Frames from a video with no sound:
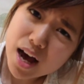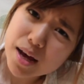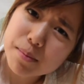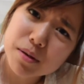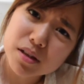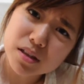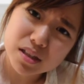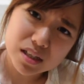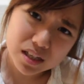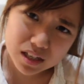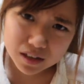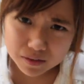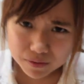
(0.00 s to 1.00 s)
I
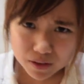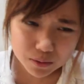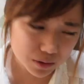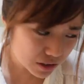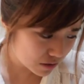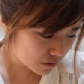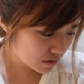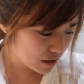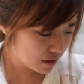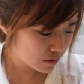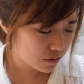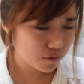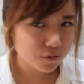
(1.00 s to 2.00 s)
believe it was
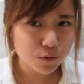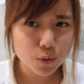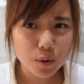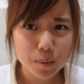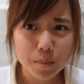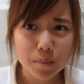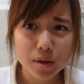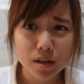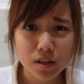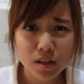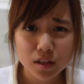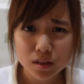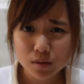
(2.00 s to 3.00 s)
around 4
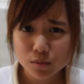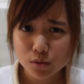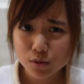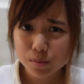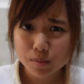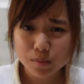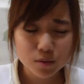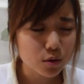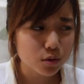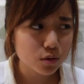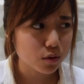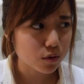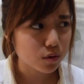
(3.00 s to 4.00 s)
million,
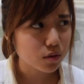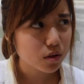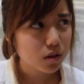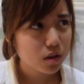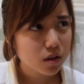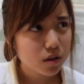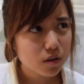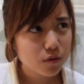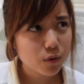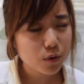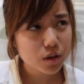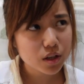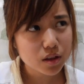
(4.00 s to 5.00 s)
no,
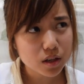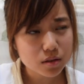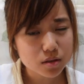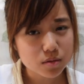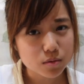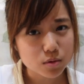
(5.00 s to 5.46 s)
40,000